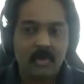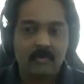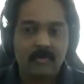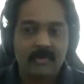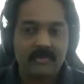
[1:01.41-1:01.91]

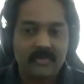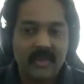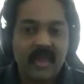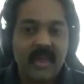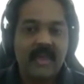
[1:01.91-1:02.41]

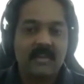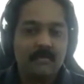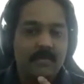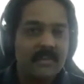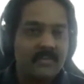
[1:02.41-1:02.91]
components
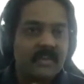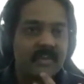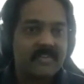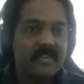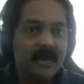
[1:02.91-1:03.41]
and builds a
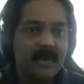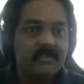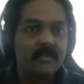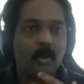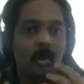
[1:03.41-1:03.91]
customized